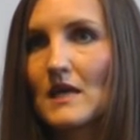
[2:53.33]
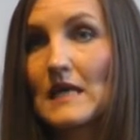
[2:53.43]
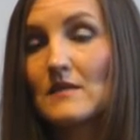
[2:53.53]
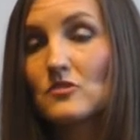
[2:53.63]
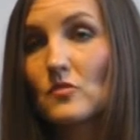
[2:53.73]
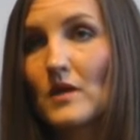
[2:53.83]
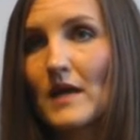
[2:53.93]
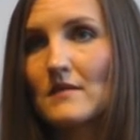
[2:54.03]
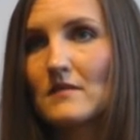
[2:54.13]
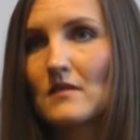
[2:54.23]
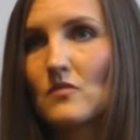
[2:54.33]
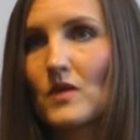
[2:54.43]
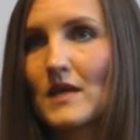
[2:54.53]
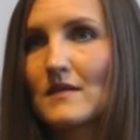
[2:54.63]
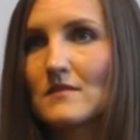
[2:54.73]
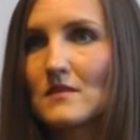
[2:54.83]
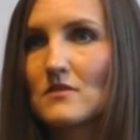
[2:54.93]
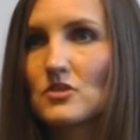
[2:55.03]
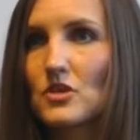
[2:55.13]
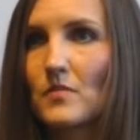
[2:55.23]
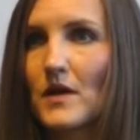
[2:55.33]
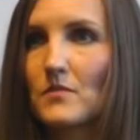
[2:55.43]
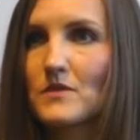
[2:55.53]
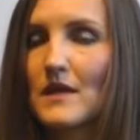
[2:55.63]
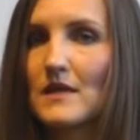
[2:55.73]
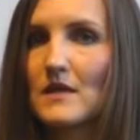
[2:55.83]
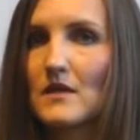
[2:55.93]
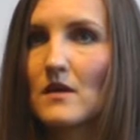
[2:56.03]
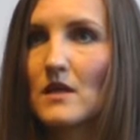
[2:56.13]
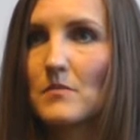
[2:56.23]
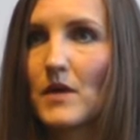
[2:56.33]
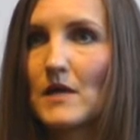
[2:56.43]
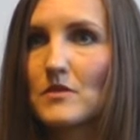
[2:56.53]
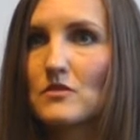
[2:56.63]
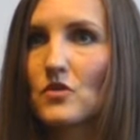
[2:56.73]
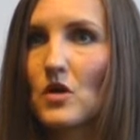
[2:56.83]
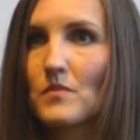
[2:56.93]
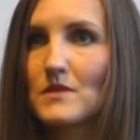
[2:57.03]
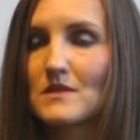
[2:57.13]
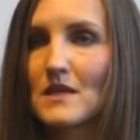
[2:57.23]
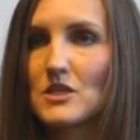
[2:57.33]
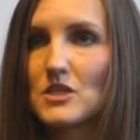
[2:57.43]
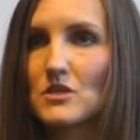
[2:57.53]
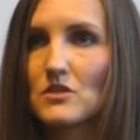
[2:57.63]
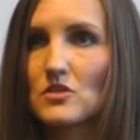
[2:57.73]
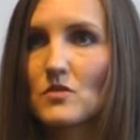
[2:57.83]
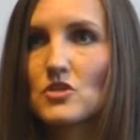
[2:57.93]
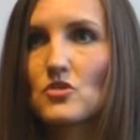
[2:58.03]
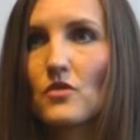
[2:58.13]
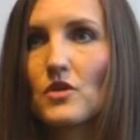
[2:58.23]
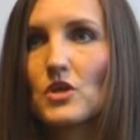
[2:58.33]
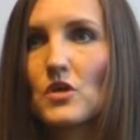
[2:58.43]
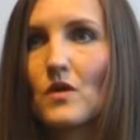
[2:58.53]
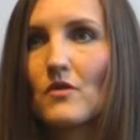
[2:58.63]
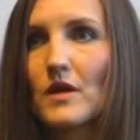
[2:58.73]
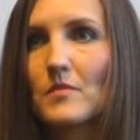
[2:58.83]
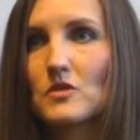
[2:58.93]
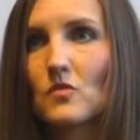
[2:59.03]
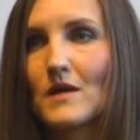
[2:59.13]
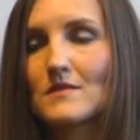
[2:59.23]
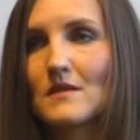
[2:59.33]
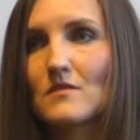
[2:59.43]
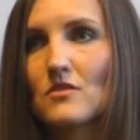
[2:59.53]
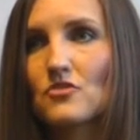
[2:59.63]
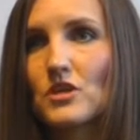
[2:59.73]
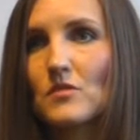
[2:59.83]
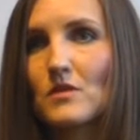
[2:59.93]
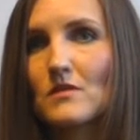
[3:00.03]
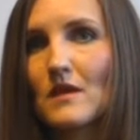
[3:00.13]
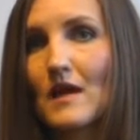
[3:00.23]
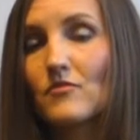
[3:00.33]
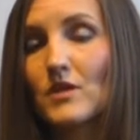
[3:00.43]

In some cases, we can assist you by obtaining an early payment of compensation to ensure that you are able to access the treatment and